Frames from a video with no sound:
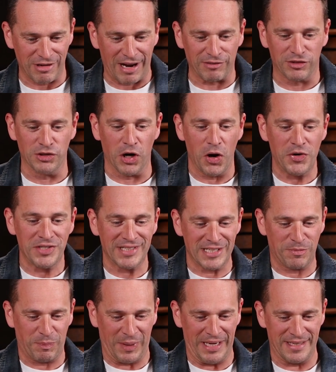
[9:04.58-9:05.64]
crowd
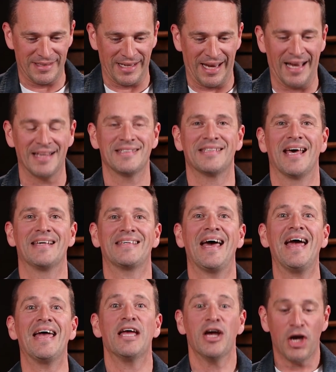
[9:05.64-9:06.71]
notices Peter and says,
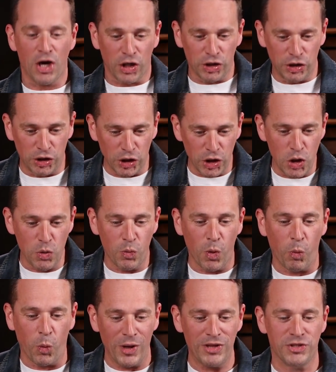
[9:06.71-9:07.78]
hey, you
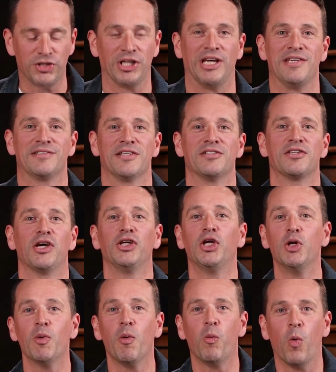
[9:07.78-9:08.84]
were with Jesus.
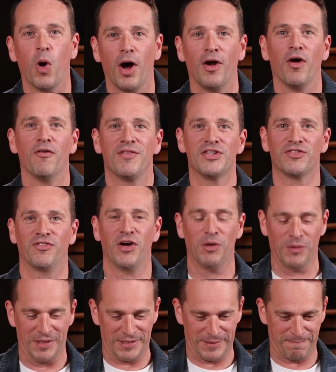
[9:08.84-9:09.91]
You were one of his
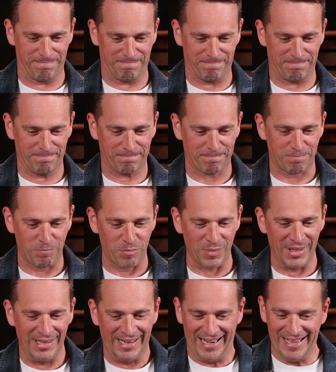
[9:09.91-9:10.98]
followers.
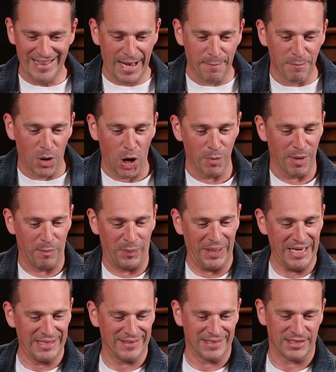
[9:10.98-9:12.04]
In that moment,
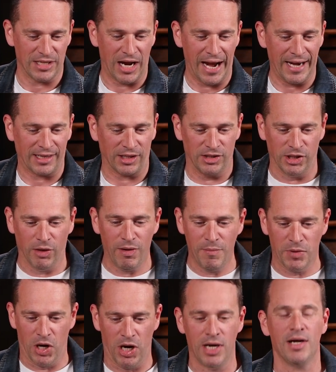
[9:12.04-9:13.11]
Peter's like, no,
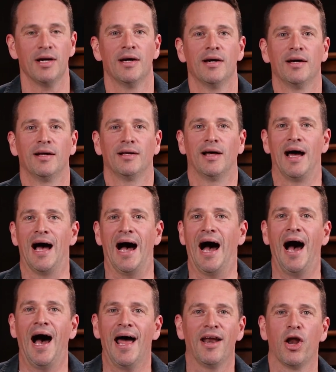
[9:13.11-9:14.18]
I'm not.
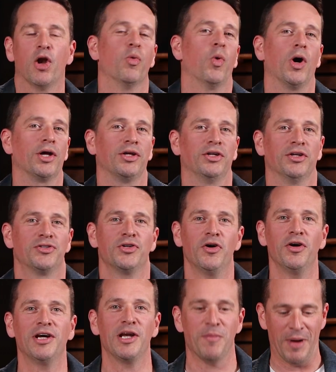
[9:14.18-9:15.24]
I don't know what you're
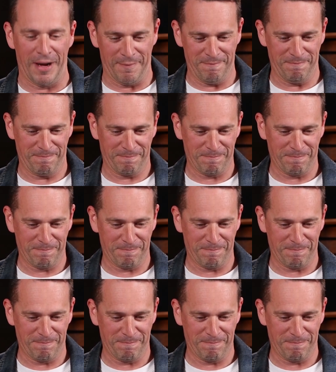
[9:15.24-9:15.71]
talking about.